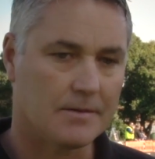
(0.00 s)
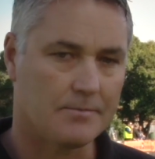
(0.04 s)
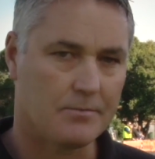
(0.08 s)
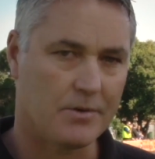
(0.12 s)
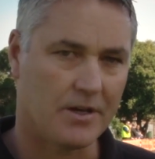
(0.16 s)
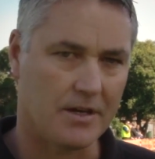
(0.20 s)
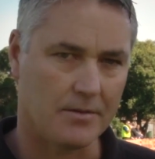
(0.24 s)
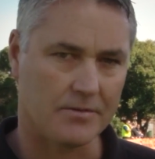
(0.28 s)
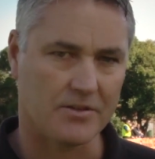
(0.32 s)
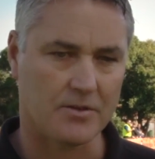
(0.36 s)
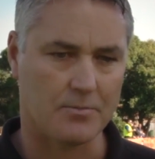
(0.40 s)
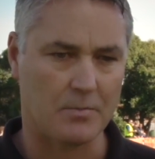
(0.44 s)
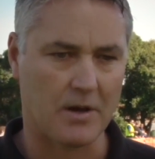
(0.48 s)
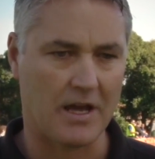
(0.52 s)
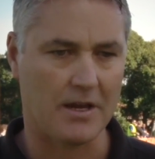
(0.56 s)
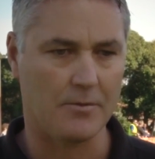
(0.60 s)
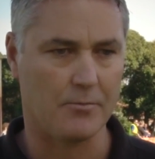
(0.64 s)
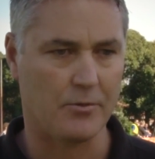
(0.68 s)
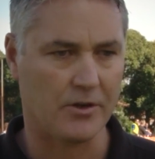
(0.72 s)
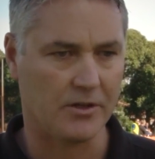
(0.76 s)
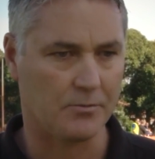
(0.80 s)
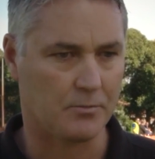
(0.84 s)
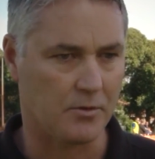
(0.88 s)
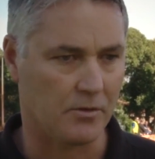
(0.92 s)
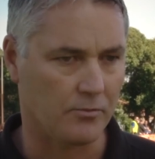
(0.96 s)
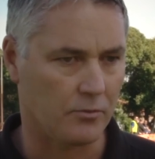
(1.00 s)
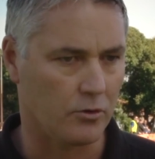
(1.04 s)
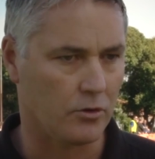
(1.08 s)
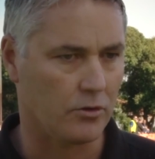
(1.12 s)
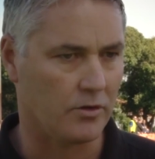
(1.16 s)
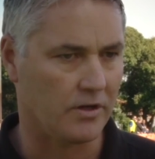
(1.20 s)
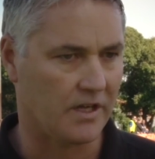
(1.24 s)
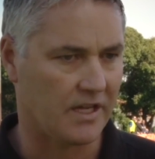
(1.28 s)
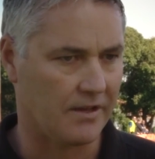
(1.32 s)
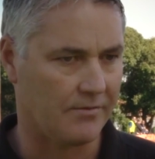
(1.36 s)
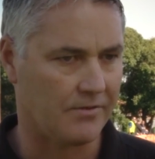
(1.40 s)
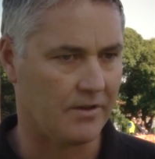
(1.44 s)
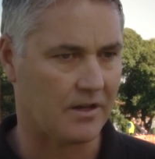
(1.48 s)
But to play Brisbane Roar, it
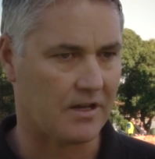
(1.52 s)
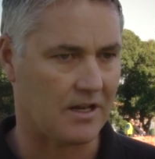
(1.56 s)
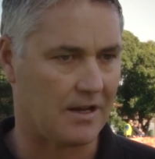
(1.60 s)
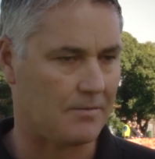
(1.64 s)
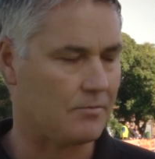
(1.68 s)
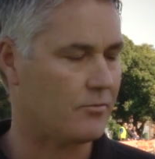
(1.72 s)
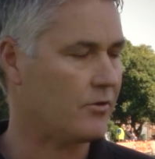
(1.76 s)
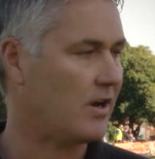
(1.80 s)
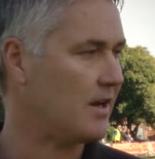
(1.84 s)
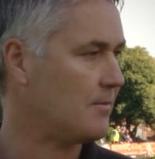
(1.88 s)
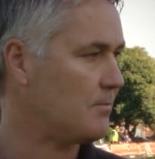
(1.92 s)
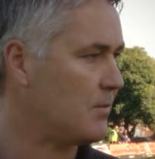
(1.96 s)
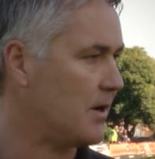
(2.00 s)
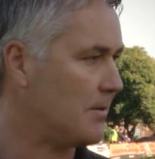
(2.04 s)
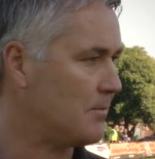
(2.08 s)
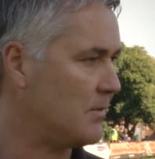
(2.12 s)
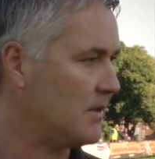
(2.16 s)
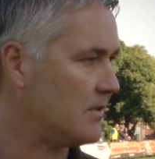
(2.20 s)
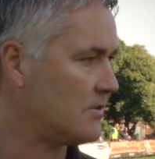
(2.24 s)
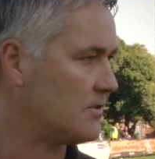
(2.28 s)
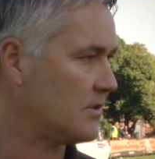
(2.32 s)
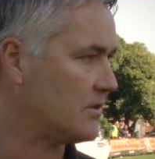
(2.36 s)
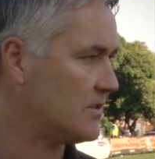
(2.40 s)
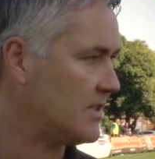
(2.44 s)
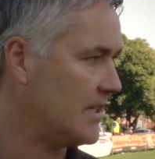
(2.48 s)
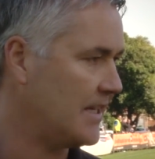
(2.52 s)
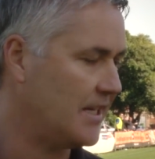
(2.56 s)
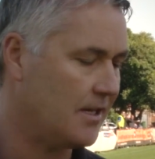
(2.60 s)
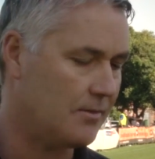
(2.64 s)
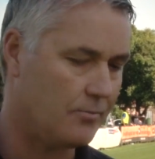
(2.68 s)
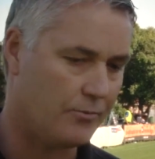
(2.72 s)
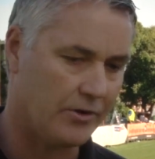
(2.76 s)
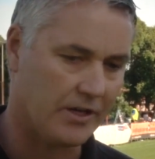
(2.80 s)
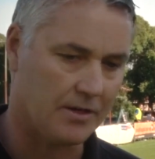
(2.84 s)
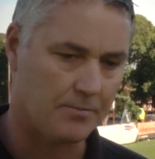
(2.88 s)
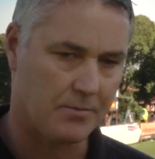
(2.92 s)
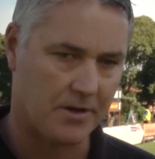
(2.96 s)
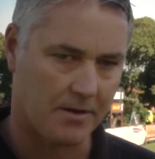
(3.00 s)
would give the club great publicity, it
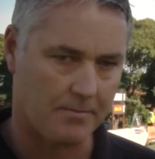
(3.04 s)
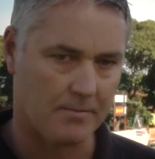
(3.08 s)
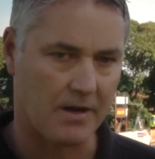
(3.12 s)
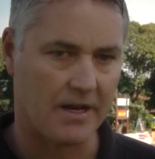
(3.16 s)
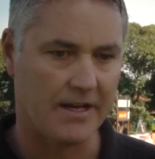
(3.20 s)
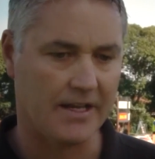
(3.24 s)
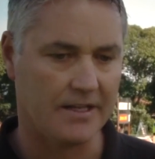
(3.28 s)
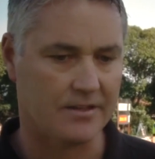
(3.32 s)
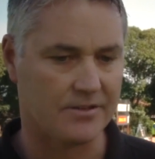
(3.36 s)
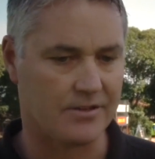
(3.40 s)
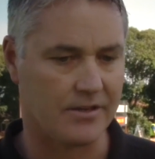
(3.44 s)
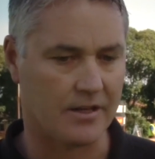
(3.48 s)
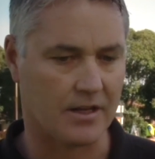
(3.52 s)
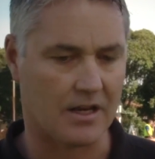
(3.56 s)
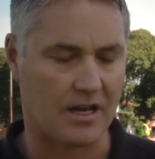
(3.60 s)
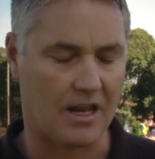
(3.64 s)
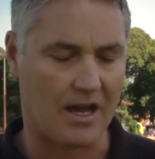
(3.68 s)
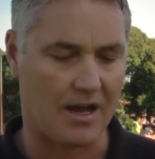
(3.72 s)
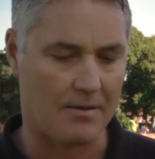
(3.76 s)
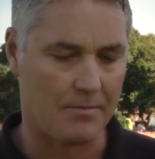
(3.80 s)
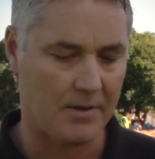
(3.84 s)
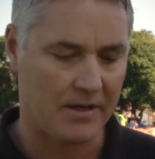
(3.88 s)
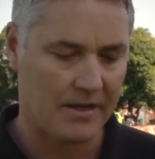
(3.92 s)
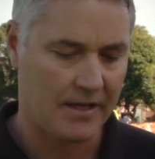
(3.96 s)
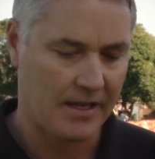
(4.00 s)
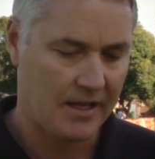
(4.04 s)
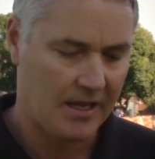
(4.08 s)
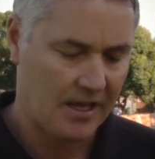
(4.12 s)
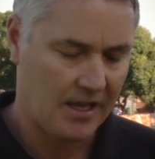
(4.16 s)
would bring a bit of money into the club.